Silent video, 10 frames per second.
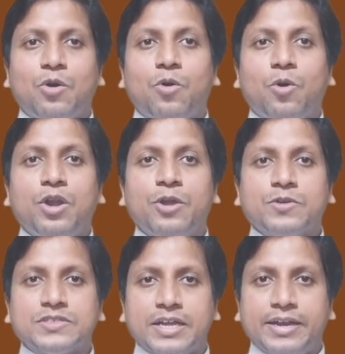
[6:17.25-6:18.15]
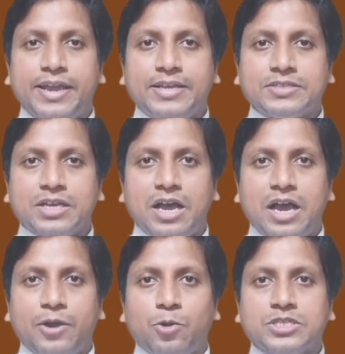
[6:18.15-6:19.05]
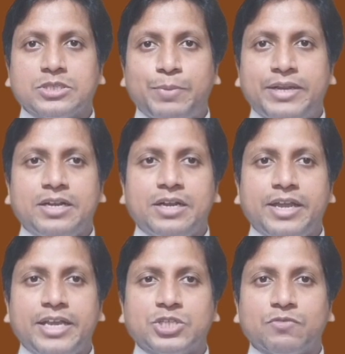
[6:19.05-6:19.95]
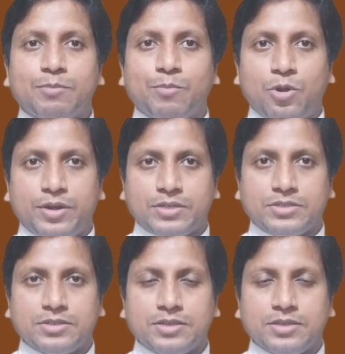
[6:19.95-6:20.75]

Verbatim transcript: only on Sundays and on special days of importance.